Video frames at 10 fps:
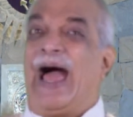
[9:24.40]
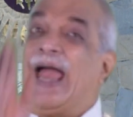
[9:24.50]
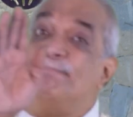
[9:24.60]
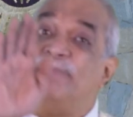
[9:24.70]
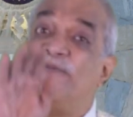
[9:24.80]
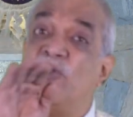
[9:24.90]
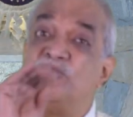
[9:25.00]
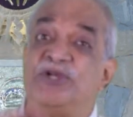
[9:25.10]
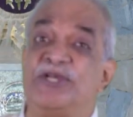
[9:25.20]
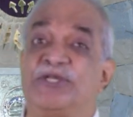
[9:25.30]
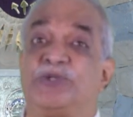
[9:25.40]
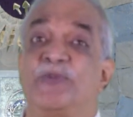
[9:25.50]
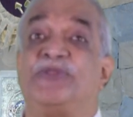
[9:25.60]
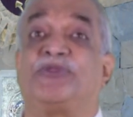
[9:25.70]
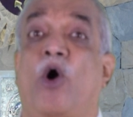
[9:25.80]
And before Jesus,
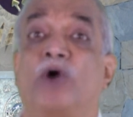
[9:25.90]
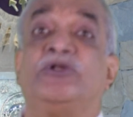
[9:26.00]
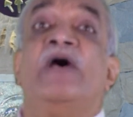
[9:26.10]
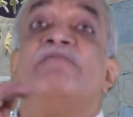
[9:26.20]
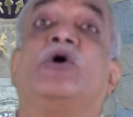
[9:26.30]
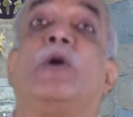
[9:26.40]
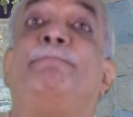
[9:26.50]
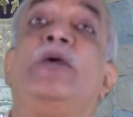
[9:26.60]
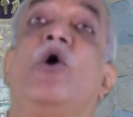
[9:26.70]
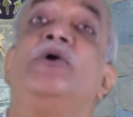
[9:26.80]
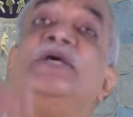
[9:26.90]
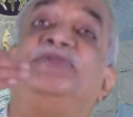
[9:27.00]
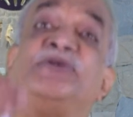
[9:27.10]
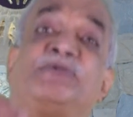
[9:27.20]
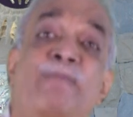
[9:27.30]
we thought we could be only
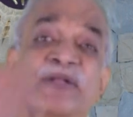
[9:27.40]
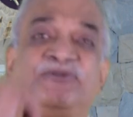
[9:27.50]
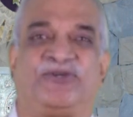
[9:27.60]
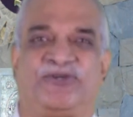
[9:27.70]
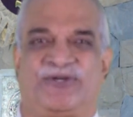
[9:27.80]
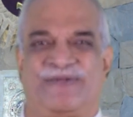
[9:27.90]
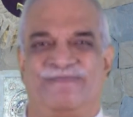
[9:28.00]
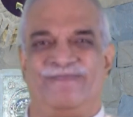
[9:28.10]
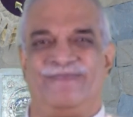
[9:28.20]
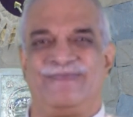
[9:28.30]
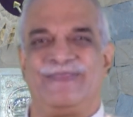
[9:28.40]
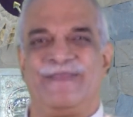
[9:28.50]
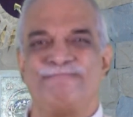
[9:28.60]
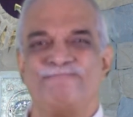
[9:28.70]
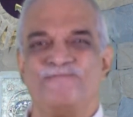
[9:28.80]
this much.
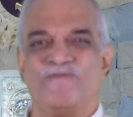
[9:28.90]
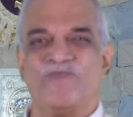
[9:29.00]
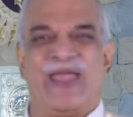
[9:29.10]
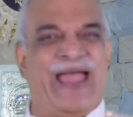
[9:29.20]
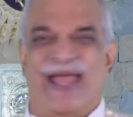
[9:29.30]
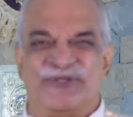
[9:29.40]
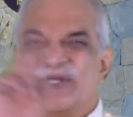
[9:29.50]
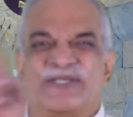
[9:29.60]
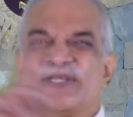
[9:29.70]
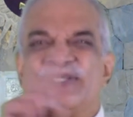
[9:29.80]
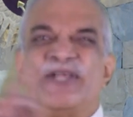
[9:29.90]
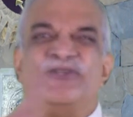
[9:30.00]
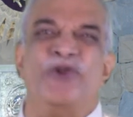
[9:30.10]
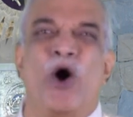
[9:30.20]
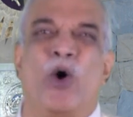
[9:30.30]
And Jesus
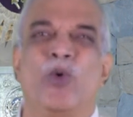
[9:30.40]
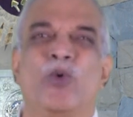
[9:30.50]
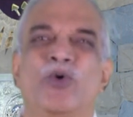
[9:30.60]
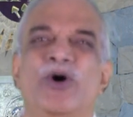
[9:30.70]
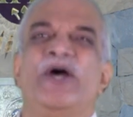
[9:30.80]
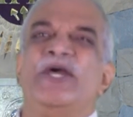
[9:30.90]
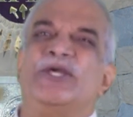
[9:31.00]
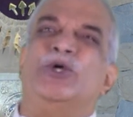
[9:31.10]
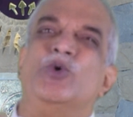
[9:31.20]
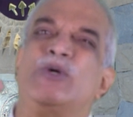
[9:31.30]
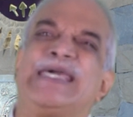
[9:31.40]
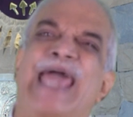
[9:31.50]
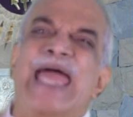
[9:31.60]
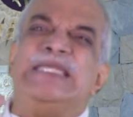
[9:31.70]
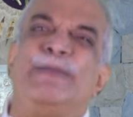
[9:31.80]
says, no, you
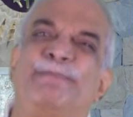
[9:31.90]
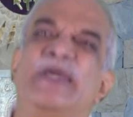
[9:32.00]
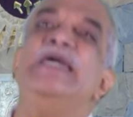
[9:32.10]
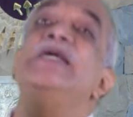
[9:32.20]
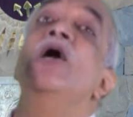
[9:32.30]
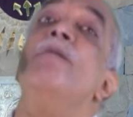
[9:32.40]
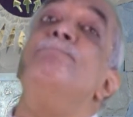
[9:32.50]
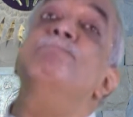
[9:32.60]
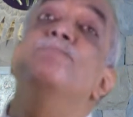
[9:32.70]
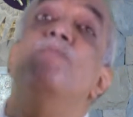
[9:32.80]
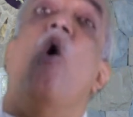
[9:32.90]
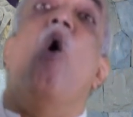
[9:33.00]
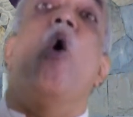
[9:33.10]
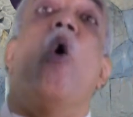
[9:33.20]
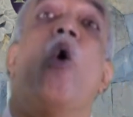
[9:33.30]
can be
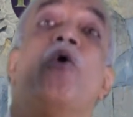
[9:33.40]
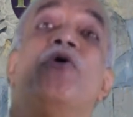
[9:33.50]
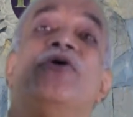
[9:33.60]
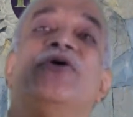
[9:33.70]
more